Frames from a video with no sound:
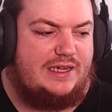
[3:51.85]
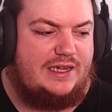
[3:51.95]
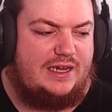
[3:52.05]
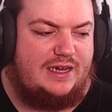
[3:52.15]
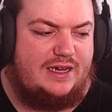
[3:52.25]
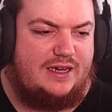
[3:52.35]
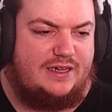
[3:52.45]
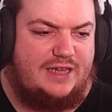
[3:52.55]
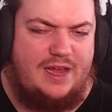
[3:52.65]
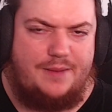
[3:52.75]
uh,
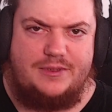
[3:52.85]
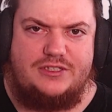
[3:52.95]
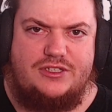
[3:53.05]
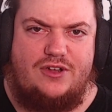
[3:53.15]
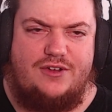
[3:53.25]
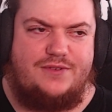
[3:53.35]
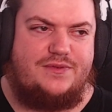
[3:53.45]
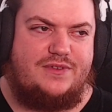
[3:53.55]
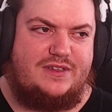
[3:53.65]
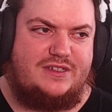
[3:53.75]
yeah, I'm excited
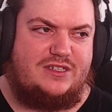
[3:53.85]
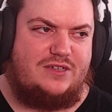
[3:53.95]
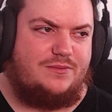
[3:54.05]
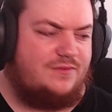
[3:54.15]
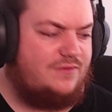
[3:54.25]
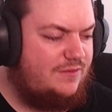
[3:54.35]
for this. I'm.